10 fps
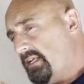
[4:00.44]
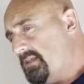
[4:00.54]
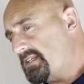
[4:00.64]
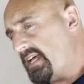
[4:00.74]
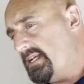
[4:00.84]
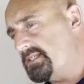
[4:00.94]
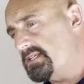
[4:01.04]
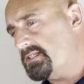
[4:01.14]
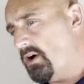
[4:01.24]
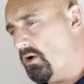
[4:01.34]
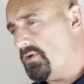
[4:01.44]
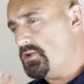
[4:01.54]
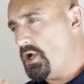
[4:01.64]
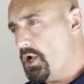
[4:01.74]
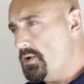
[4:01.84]
the status of
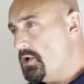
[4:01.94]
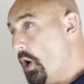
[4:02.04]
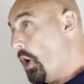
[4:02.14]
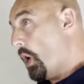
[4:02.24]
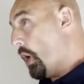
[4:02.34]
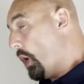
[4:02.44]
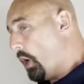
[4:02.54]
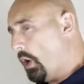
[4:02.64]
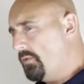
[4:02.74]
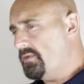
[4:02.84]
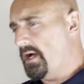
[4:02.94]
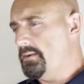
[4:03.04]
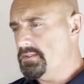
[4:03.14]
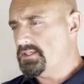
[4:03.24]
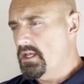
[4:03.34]
known
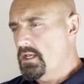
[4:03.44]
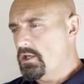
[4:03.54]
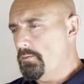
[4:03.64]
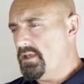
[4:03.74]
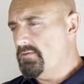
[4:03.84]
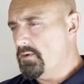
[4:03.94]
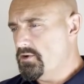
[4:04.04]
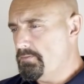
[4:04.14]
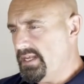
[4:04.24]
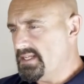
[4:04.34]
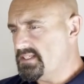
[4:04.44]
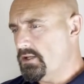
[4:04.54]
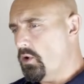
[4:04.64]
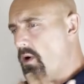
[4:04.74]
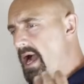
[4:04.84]
unknowns could be a vulnerability
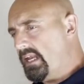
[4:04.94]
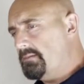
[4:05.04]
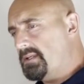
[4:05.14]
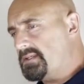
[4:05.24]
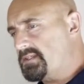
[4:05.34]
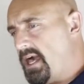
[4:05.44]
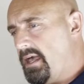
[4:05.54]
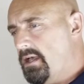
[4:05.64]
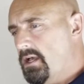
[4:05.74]
or elements that